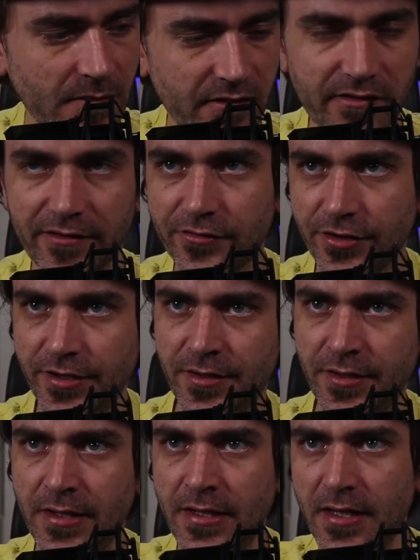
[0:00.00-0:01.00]
Sounds good.
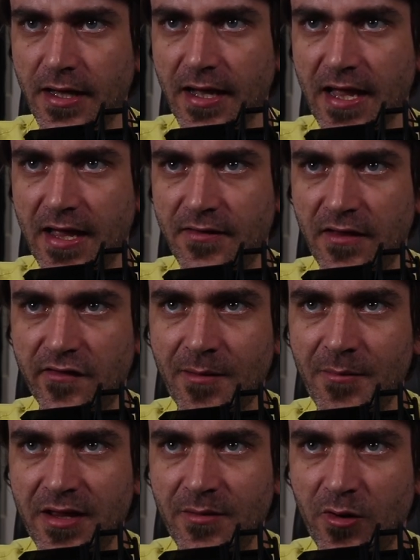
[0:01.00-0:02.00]
Okay, and then
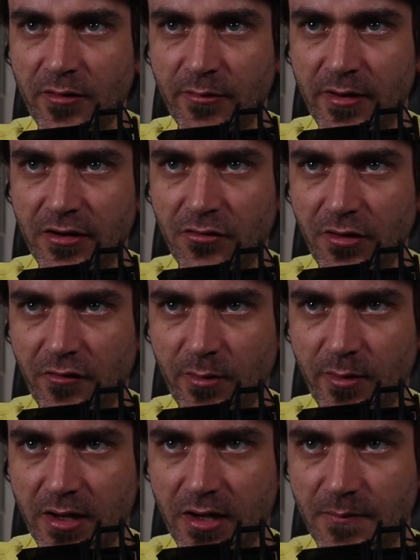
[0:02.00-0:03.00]
some of them what we want to do is we
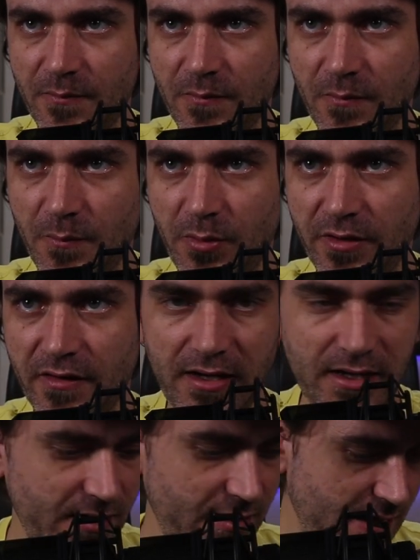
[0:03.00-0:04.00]
want to put
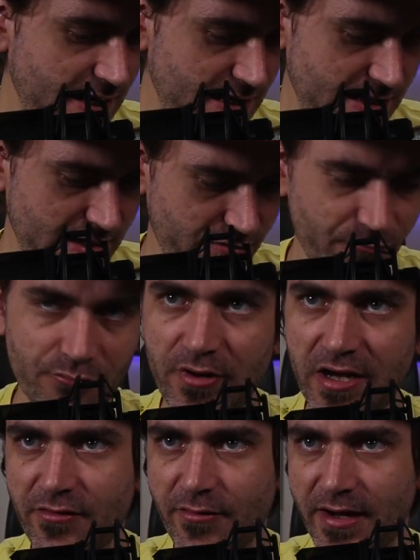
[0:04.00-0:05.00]
in a
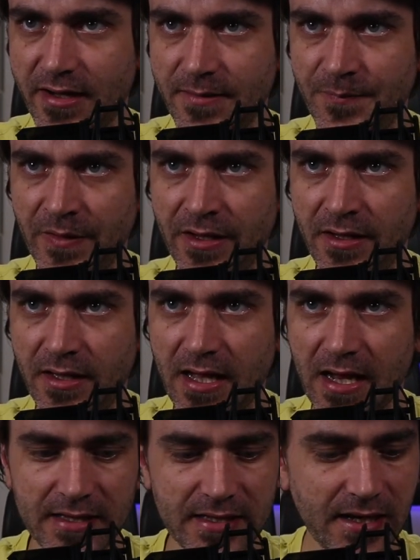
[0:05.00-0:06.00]
retrigger,
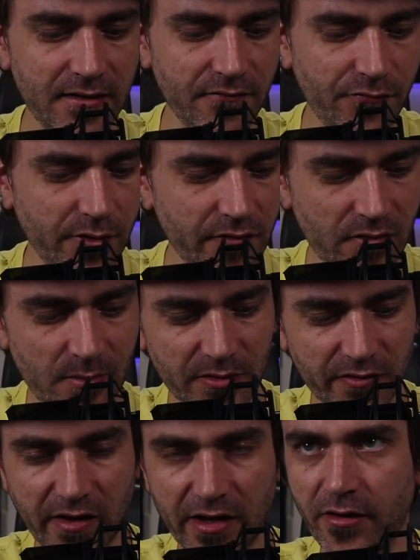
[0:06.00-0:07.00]
and then for
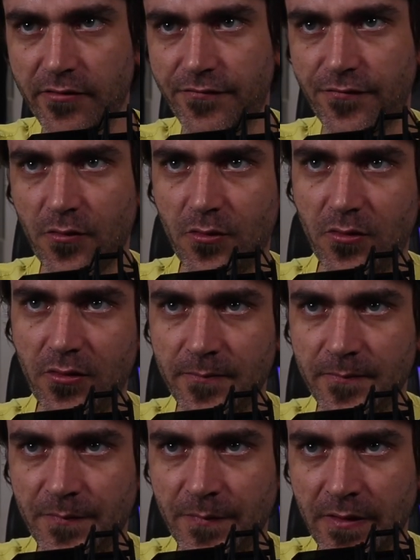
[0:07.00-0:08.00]
example say 04,
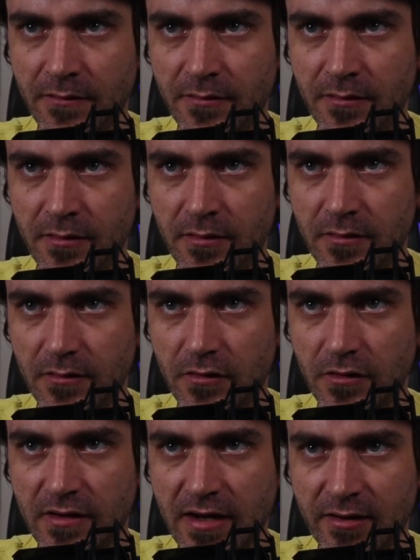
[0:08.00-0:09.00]

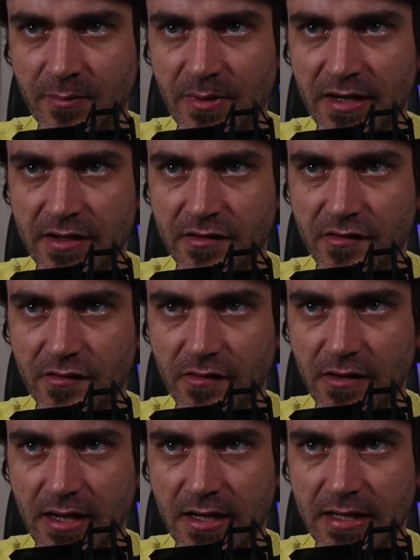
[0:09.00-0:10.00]
go down a bunch,
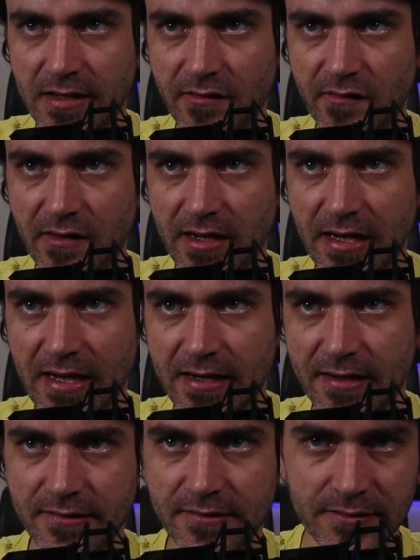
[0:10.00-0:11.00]
and then say like,